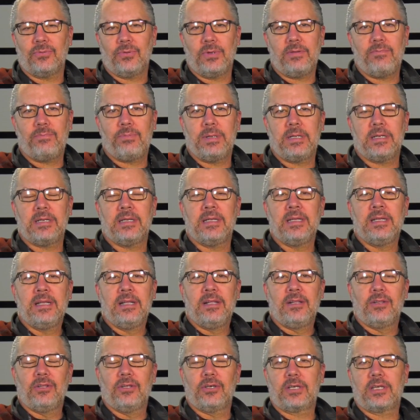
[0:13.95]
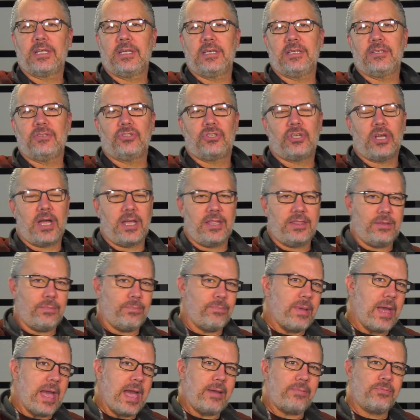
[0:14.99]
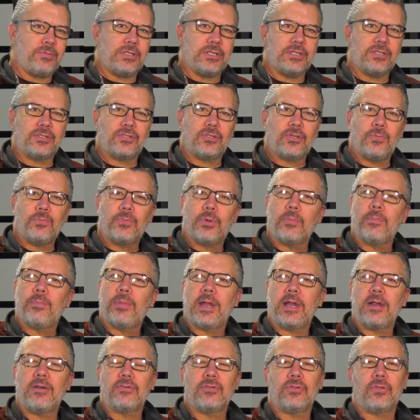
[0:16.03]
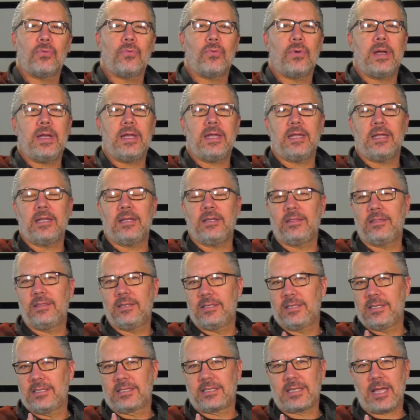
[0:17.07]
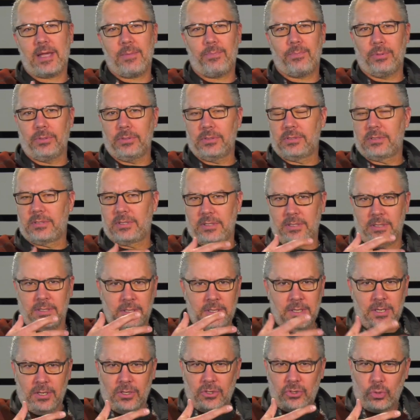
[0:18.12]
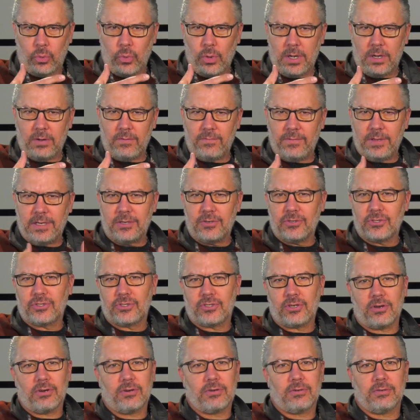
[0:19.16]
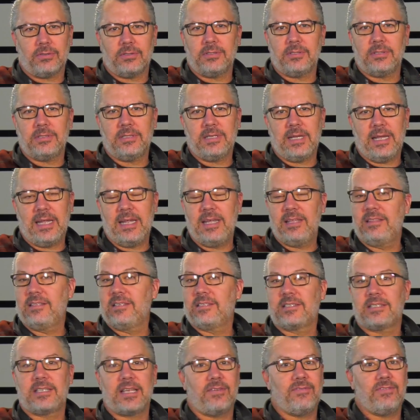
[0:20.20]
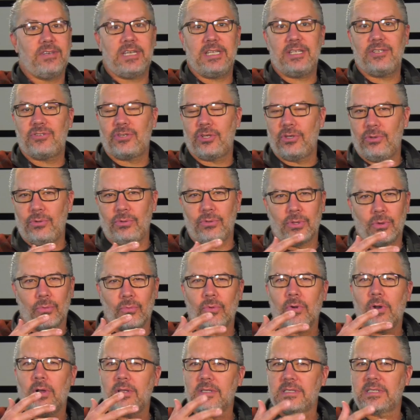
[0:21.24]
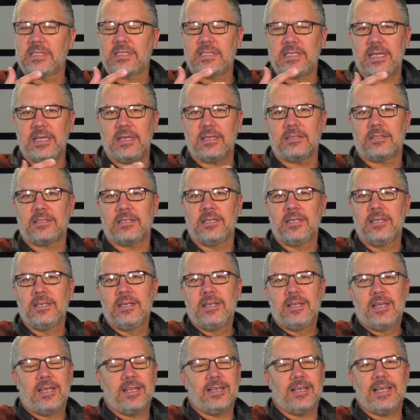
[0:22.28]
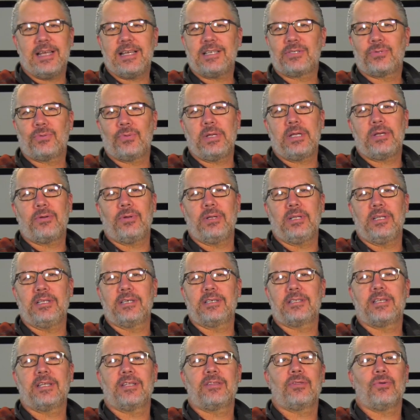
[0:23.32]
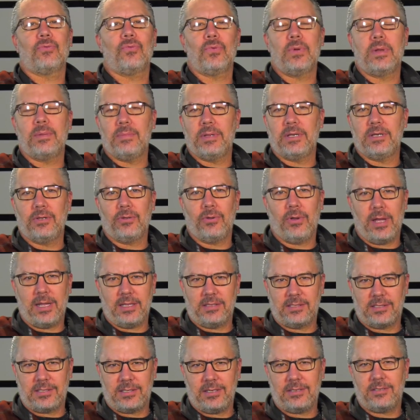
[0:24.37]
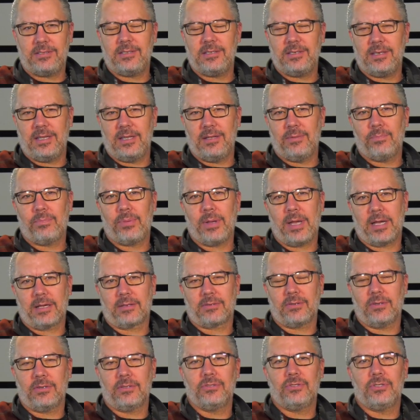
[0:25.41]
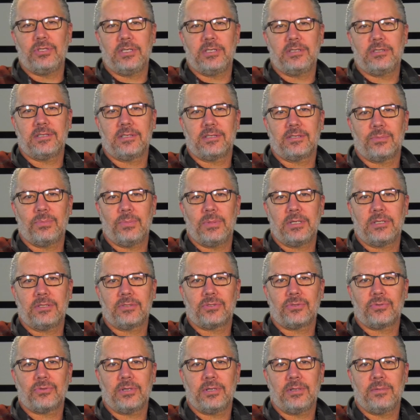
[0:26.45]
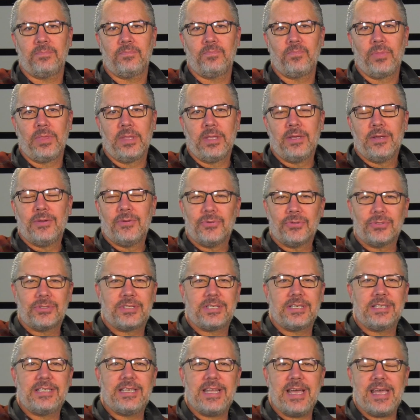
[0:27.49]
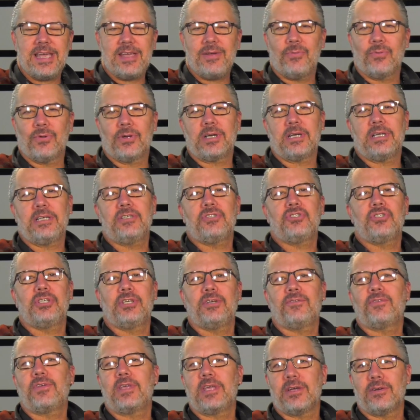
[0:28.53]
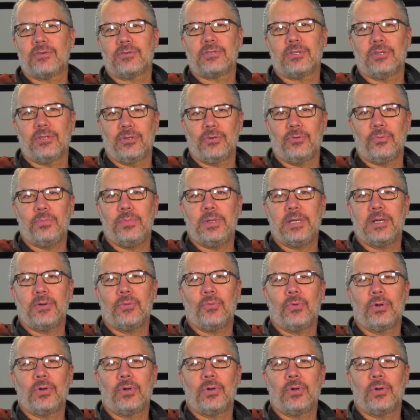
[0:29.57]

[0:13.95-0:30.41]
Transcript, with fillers: We've been looking at John the Baptist who prepared the way, the disciples, the 12 inner circle, and the 72 that were all sent. And last week we looked at the women who had such an impact on Jesus' ministry. Well, today we're going to shift gears a little bit.